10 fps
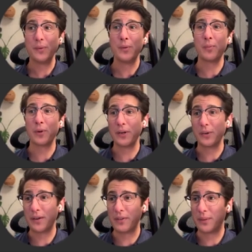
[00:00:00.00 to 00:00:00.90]
we print
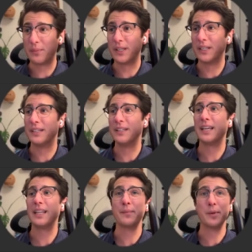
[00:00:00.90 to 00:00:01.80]
gravy completed,
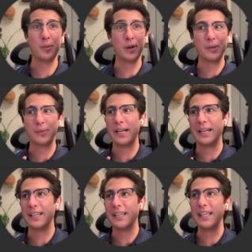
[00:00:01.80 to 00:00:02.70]
and then we print
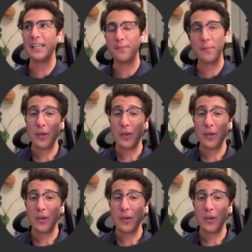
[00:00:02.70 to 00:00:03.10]
ready to eat.